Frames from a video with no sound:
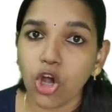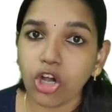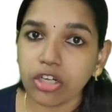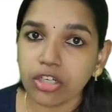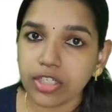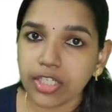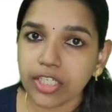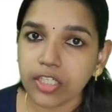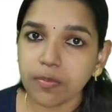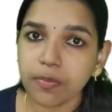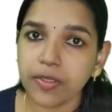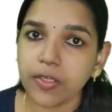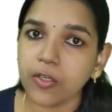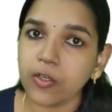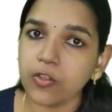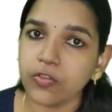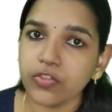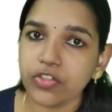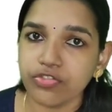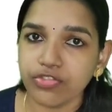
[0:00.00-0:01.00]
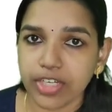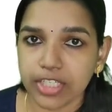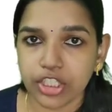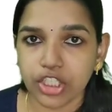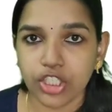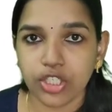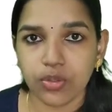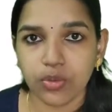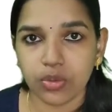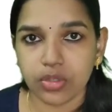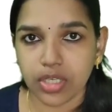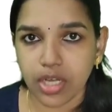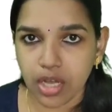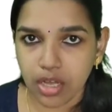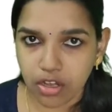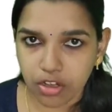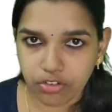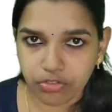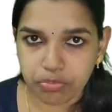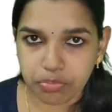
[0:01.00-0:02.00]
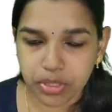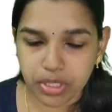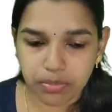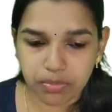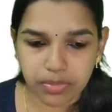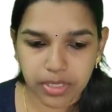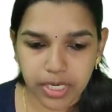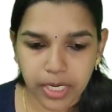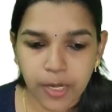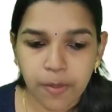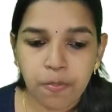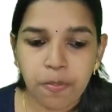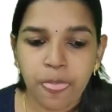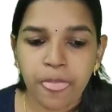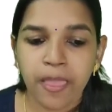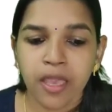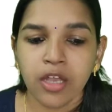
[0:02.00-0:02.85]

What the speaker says: occurred because of Atiyoka of Brahmana.